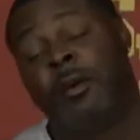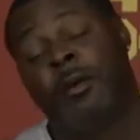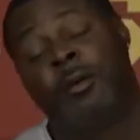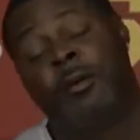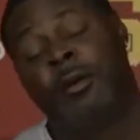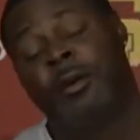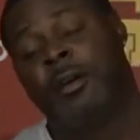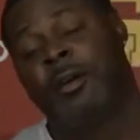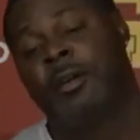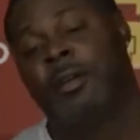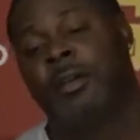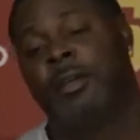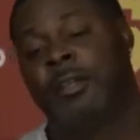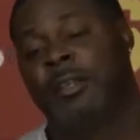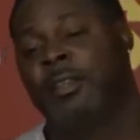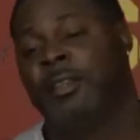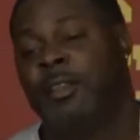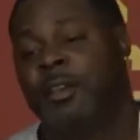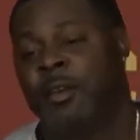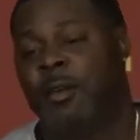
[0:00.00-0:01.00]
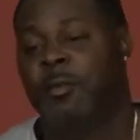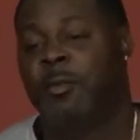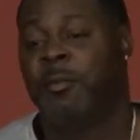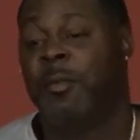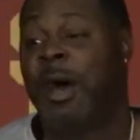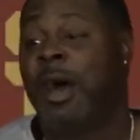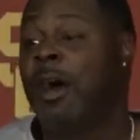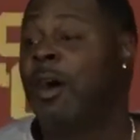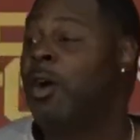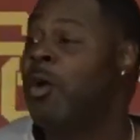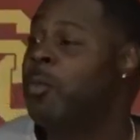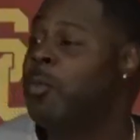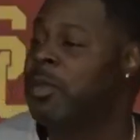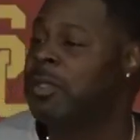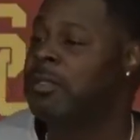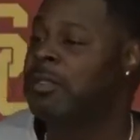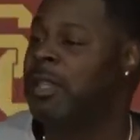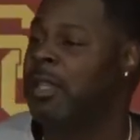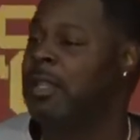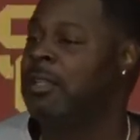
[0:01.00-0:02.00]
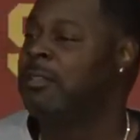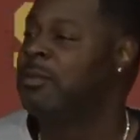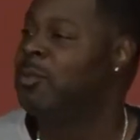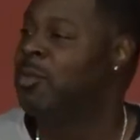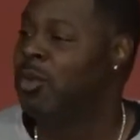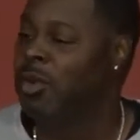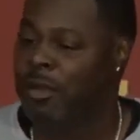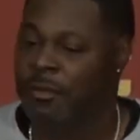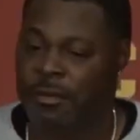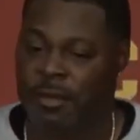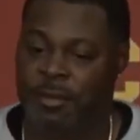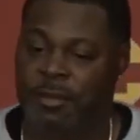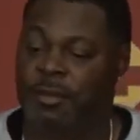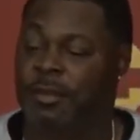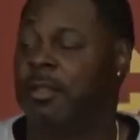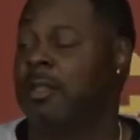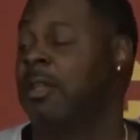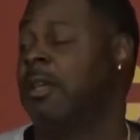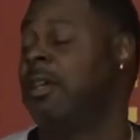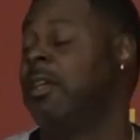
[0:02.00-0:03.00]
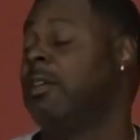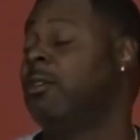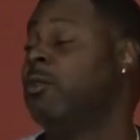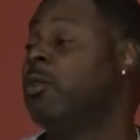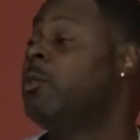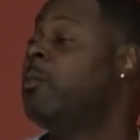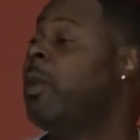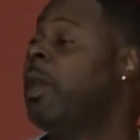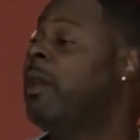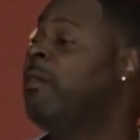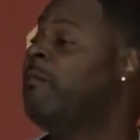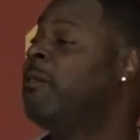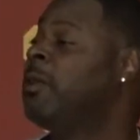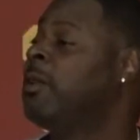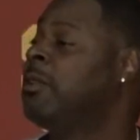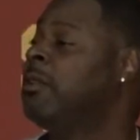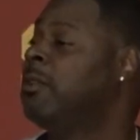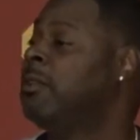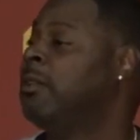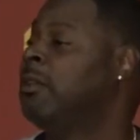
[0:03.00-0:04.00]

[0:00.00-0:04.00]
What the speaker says: Well, you know, my hope is that it's more of a group effort.